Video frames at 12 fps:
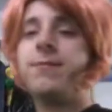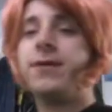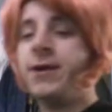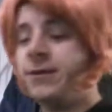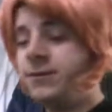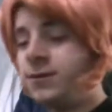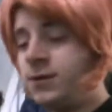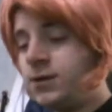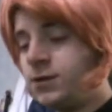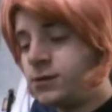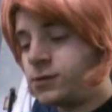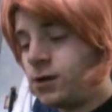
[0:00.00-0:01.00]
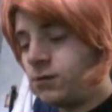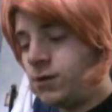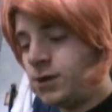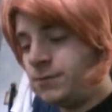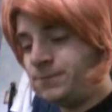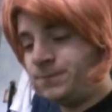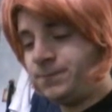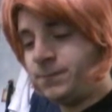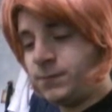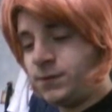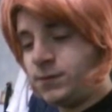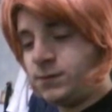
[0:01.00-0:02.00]
of paper now. So, um,
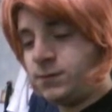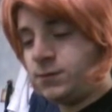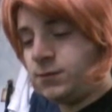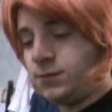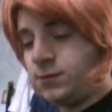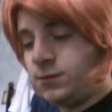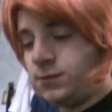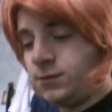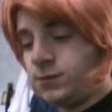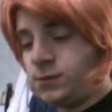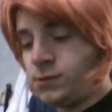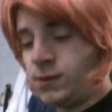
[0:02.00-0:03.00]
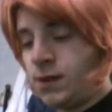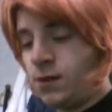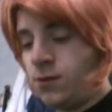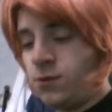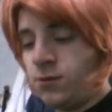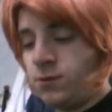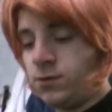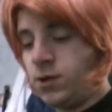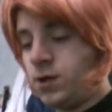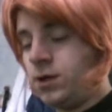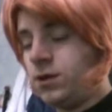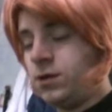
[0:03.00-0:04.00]
this is now,
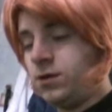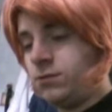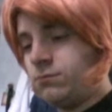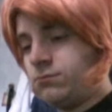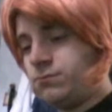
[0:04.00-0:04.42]
uh,